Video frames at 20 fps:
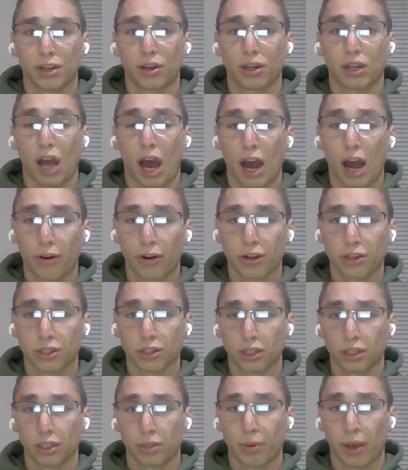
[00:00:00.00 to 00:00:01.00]
Congress
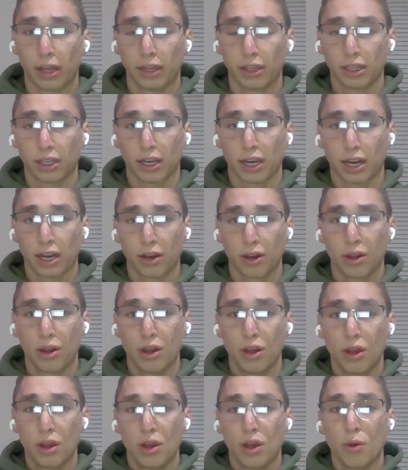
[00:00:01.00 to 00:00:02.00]
and Pentagon
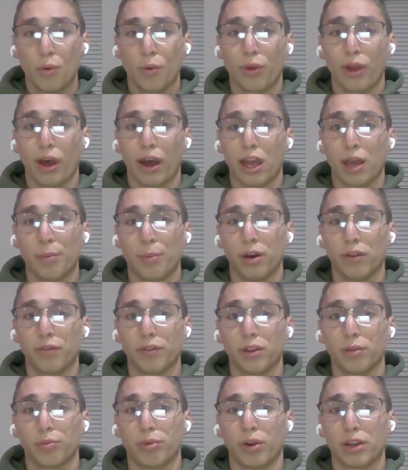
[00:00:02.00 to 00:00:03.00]
without input from
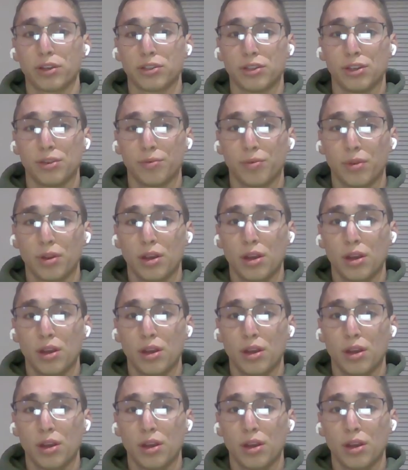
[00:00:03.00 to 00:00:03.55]
the president.